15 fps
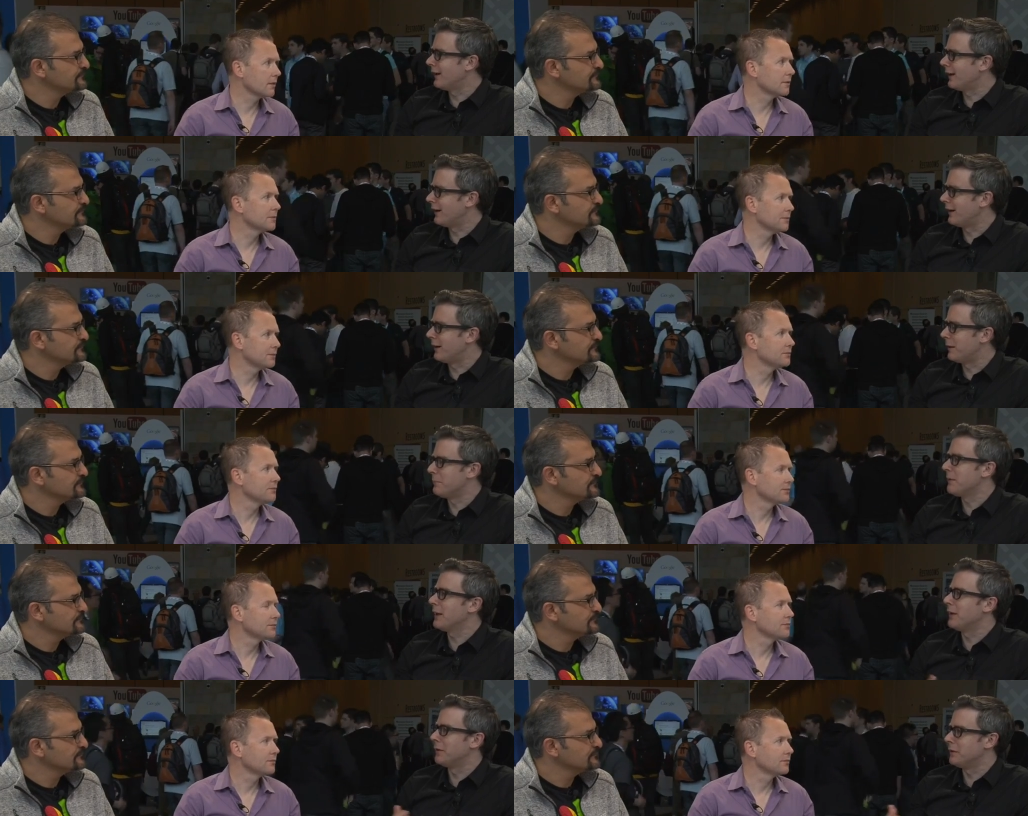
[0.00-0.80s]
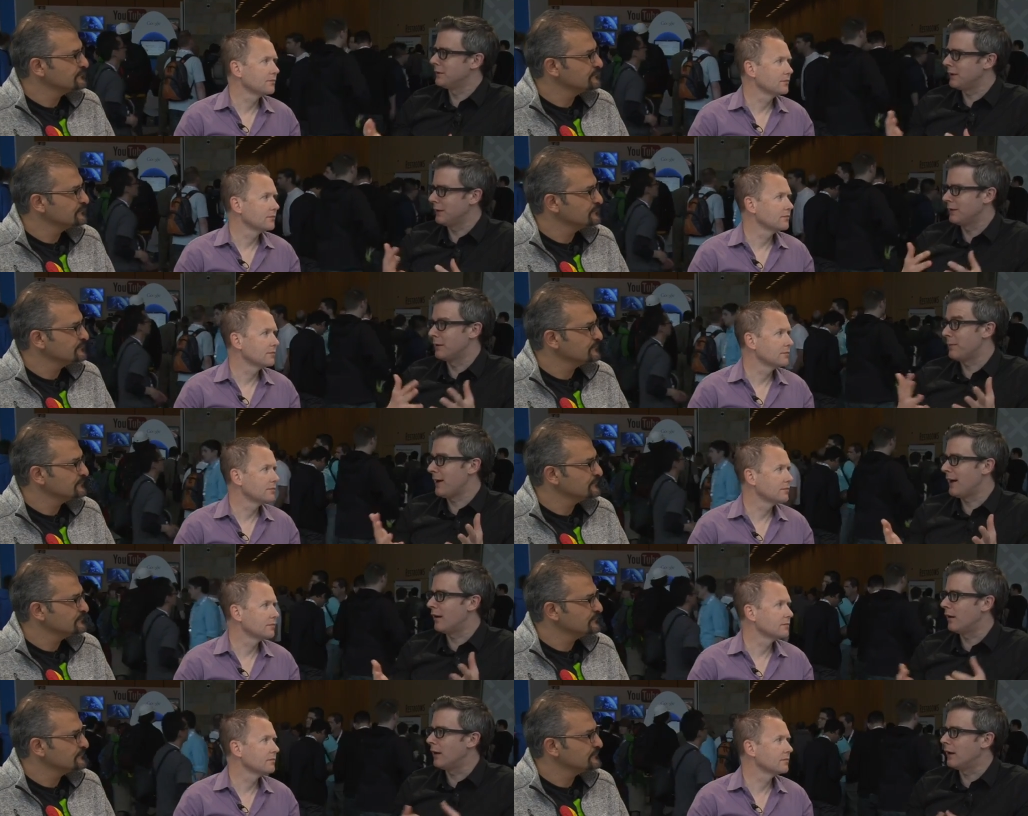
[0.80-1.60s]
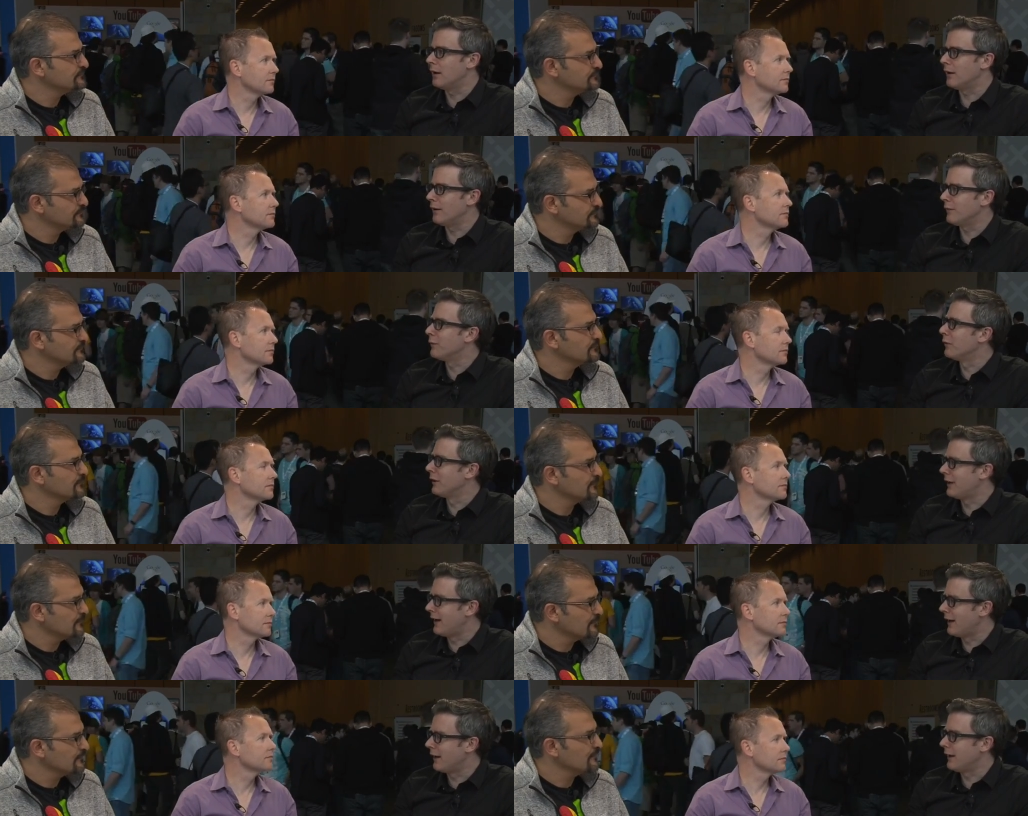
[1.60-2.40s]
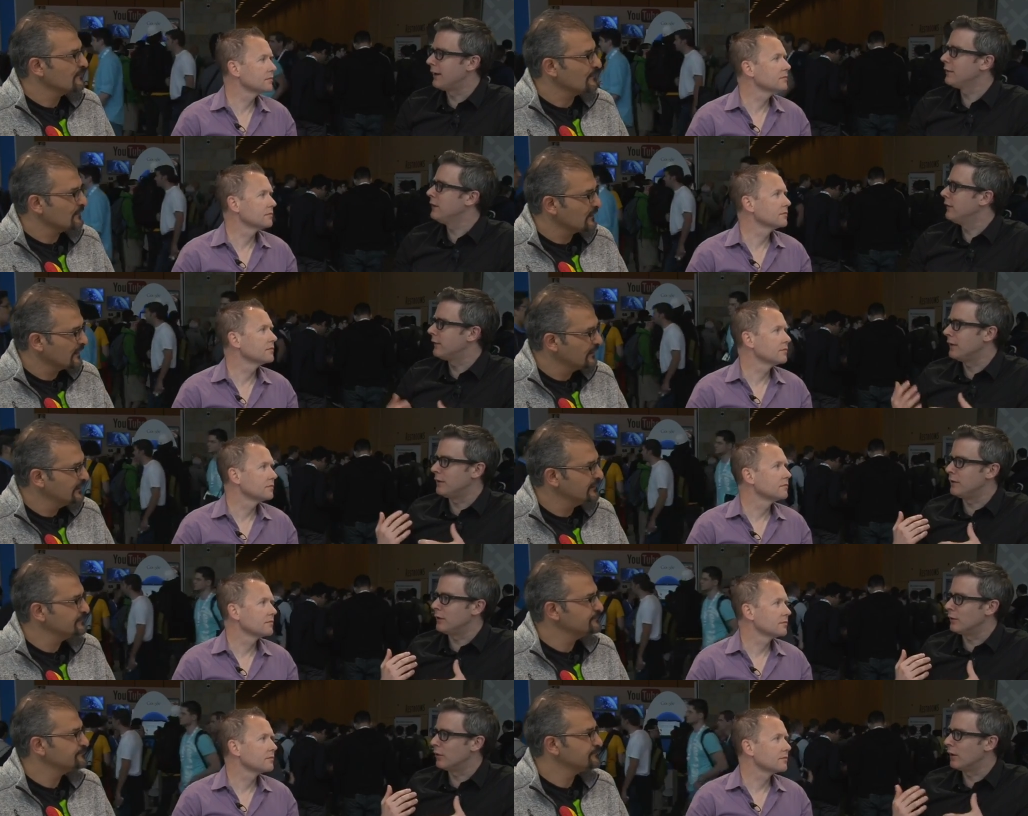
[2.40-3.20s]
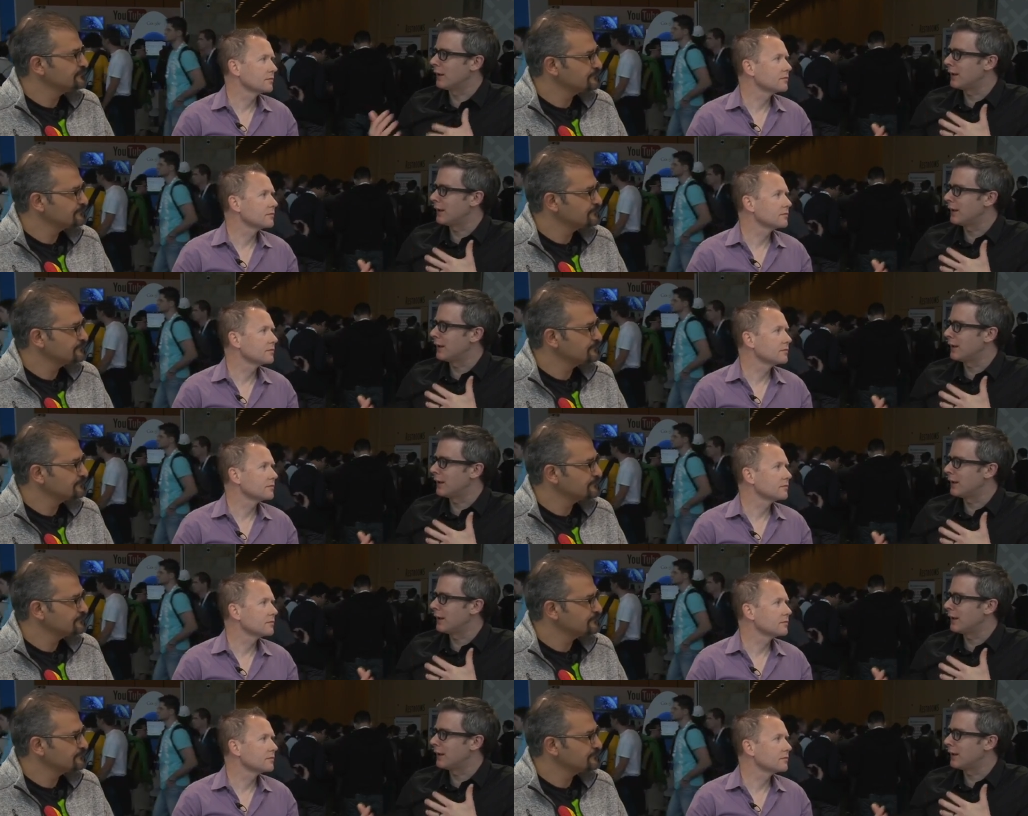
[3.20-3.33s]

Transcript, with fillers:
Speaker 1: um, you know, in, in the Bay Area rely on it, even in New York.